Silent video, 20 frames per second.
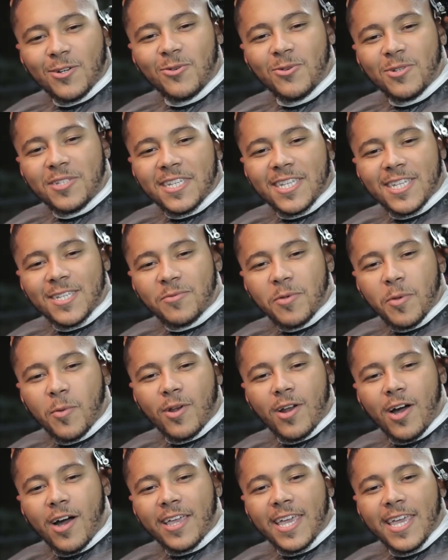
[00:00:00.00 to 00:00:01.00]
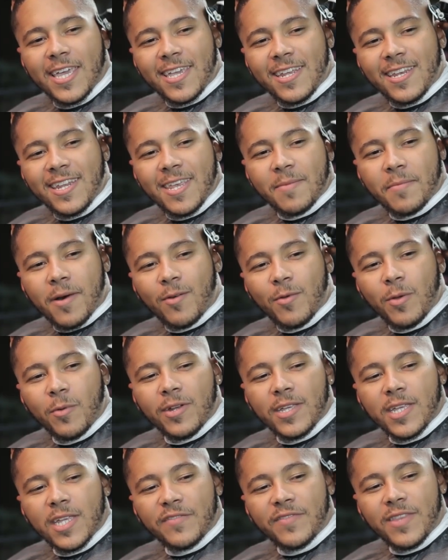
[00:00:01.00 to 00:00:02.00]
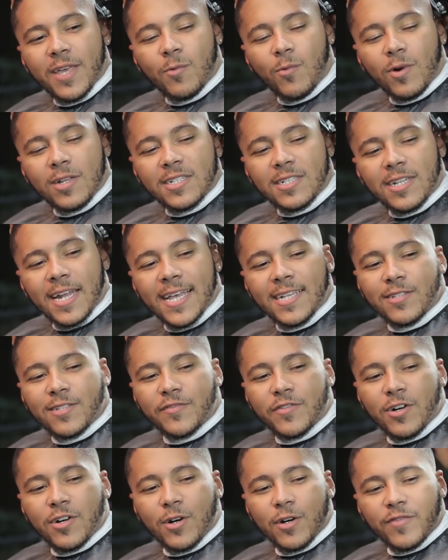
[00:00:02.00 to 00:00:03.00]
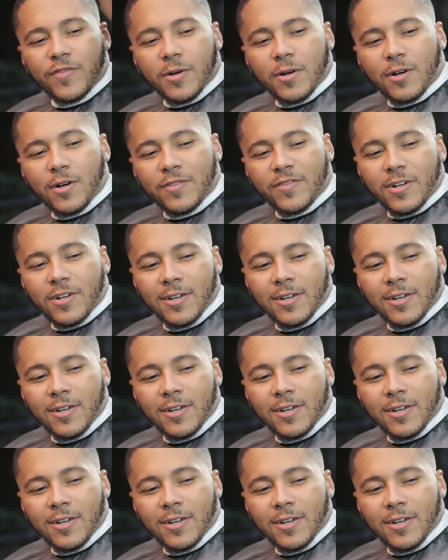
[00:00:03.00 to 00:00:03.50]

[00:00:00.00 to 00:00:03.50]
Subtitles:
Of course it is. We want our cake and eat, but we want to give them one slice of a